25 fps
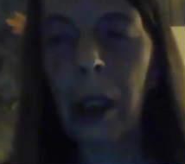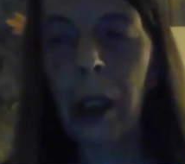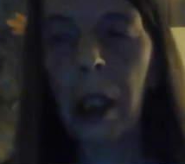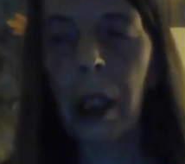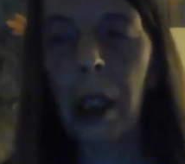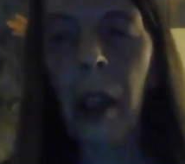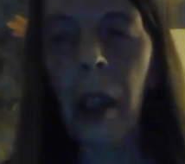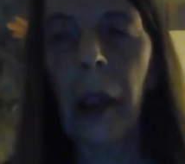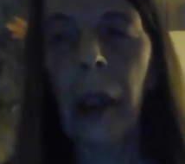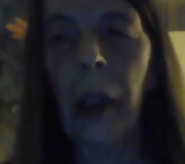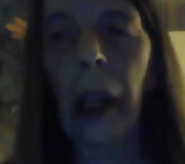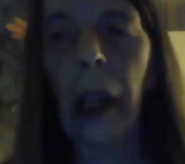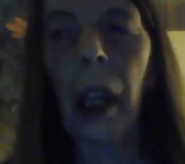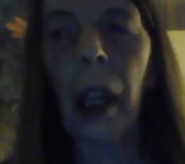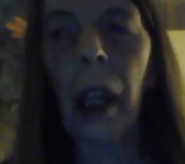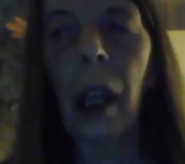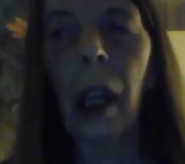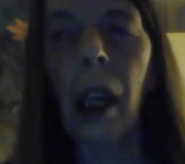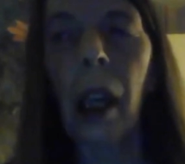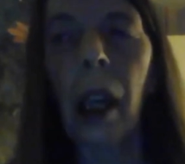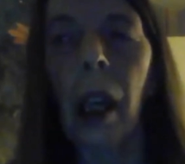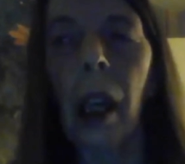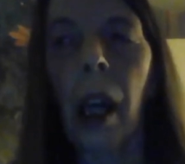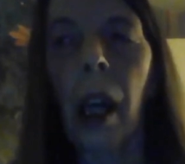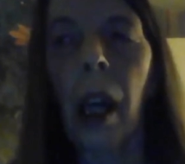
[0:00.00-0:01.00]
doing
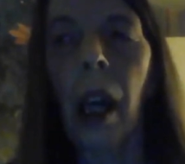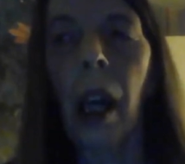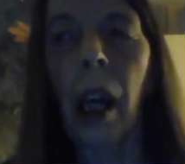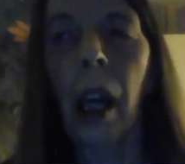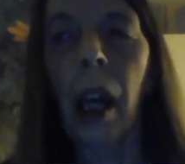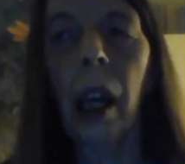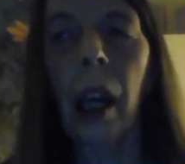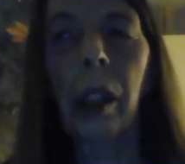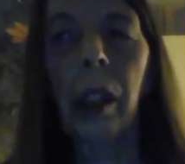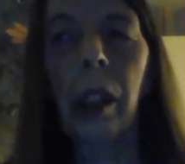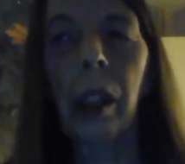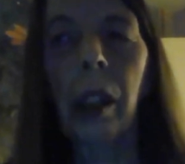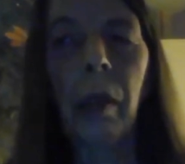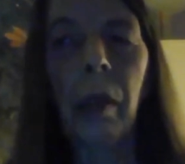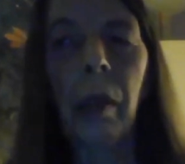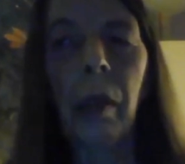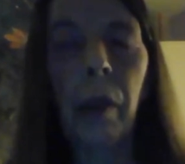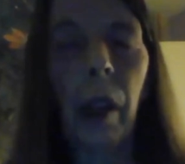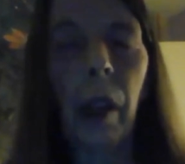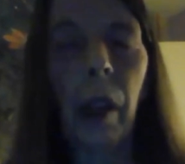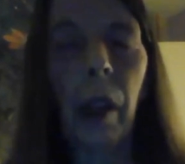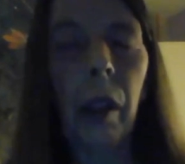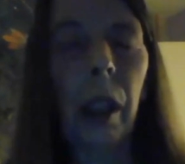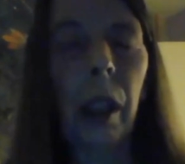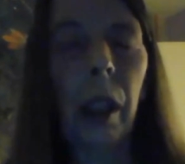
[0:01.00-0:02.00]
is
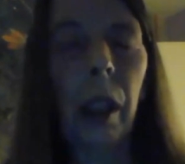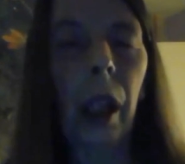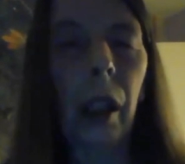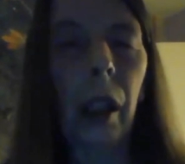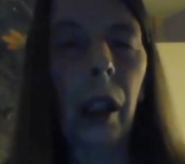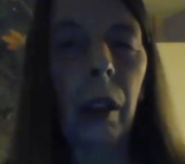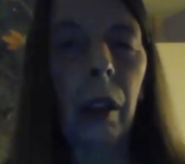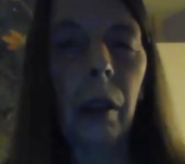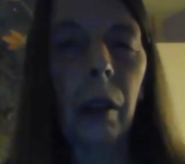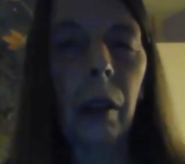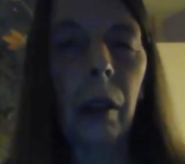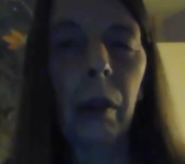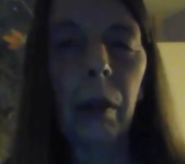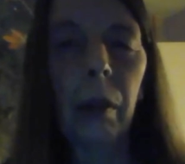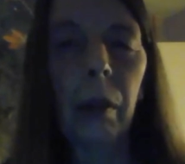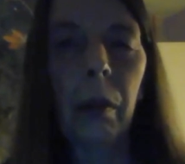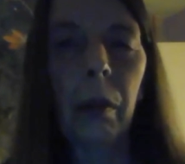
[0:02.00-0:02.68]
invoking